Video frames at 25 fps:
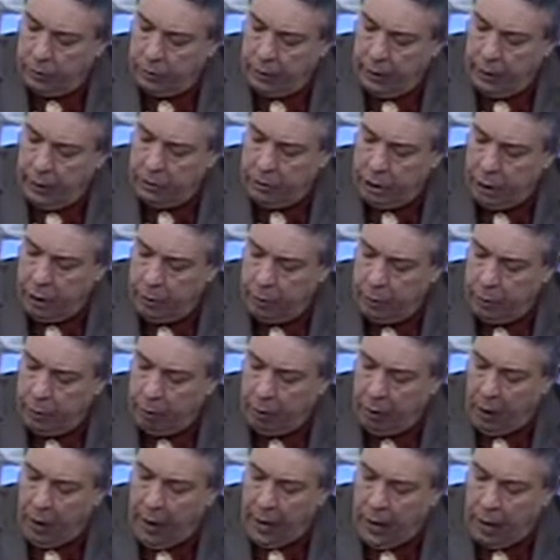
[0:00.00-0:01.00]
is on the
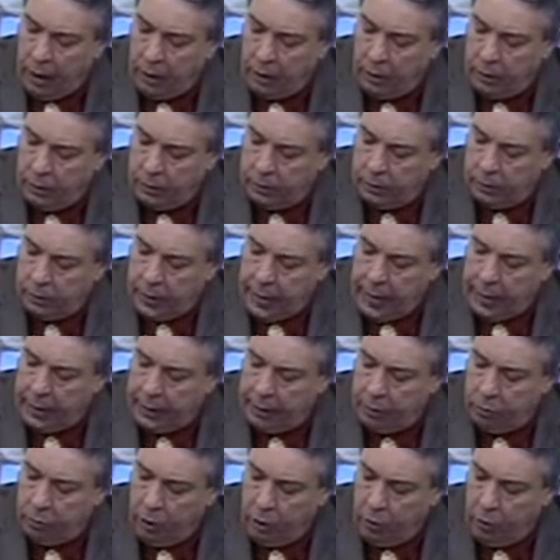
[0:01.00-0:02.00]
prowl, like
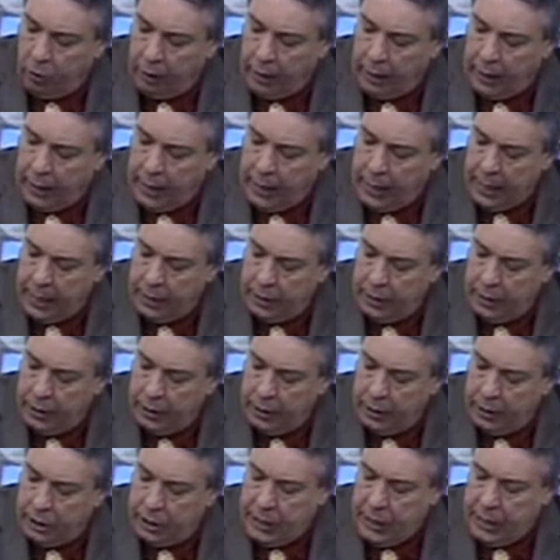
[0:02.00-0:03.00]
a roaring lion,
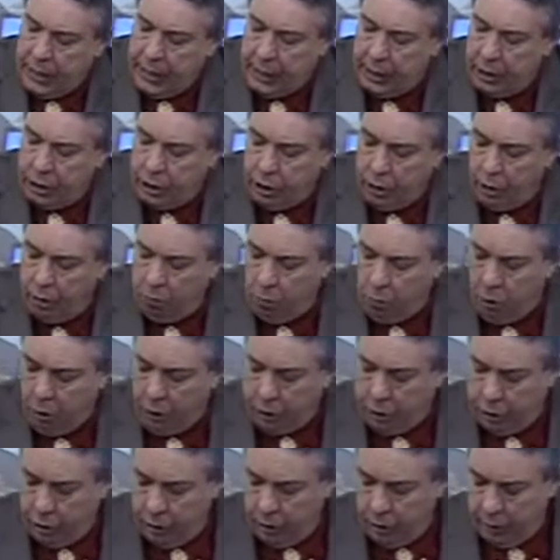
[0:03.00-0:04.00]
seeking
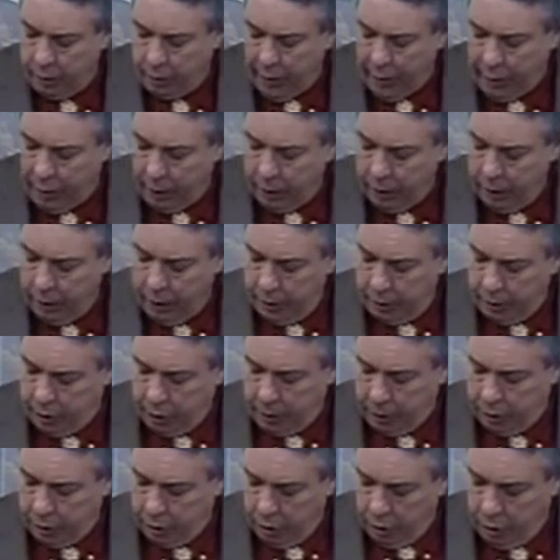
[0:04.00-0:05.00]
someone to devour. It
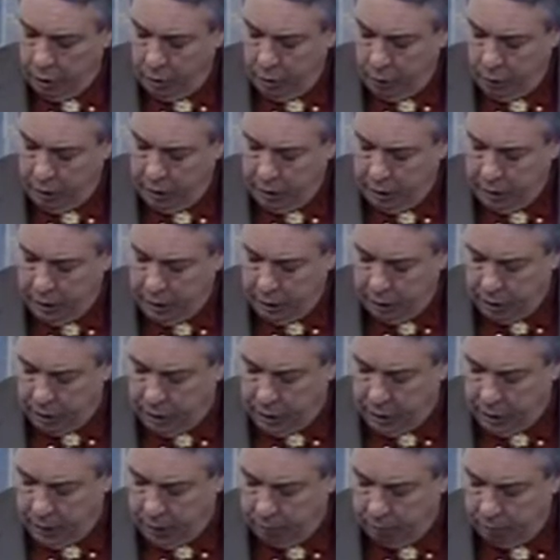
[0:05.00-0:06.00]
says, resist
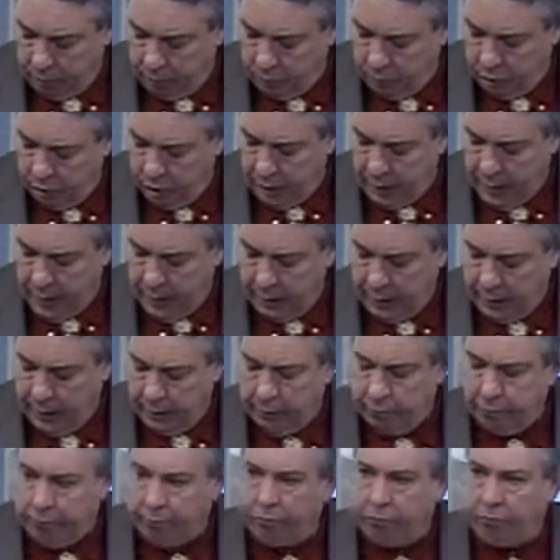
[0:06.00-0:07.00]
him,
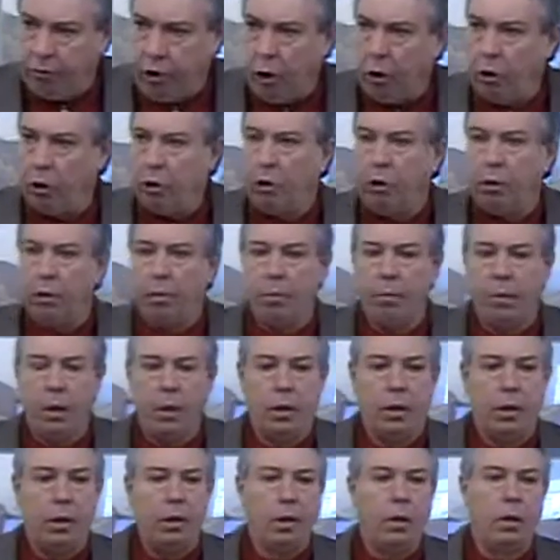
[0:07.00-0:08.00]
standing firm
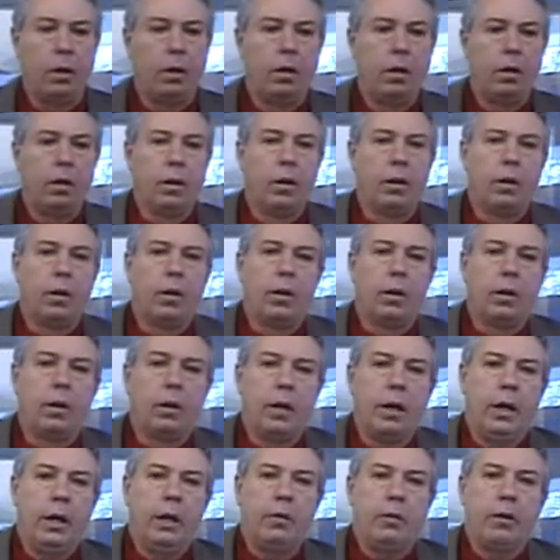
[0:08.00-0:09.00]

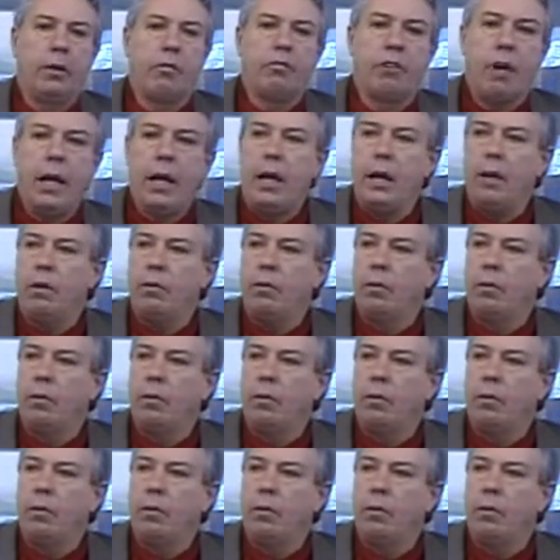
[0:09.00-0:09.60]
in the faith.